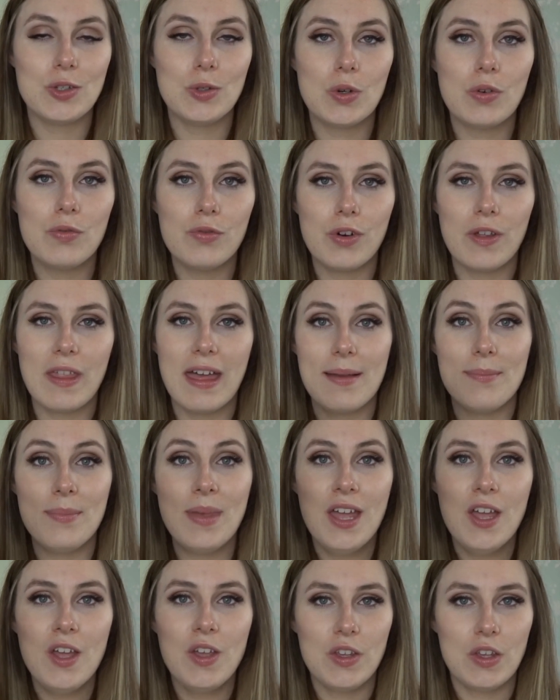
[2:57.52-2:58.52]
on for them,
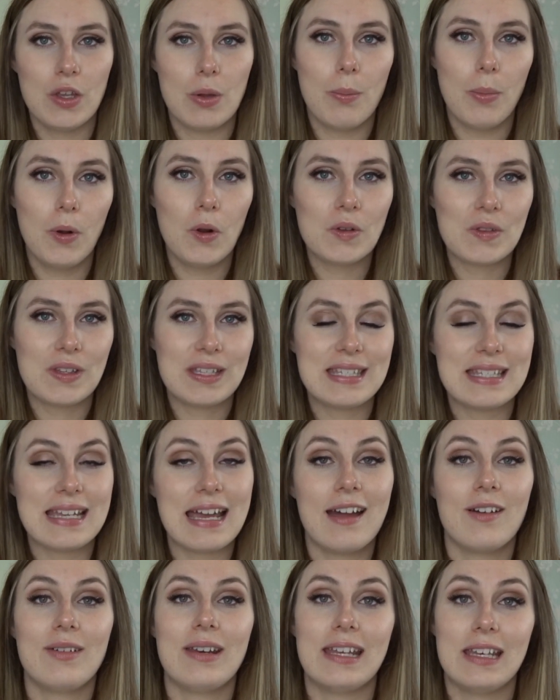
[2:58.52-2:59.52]
you can plonk this down